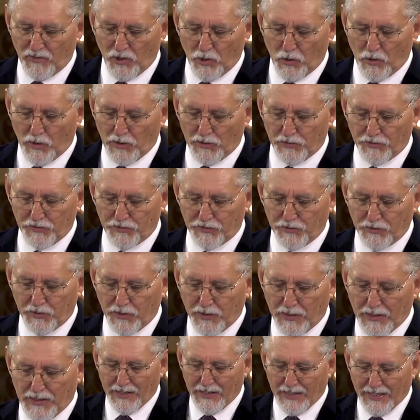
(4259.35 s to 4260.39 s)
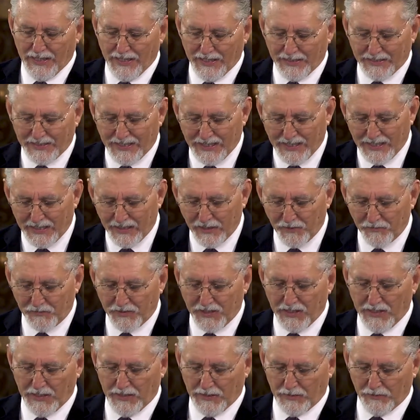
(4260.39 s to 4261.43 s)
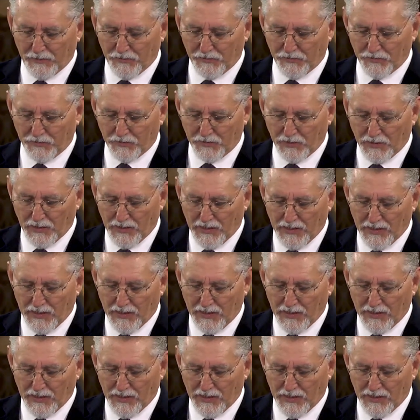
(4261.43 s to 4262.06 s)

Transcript: Lords and King of kings,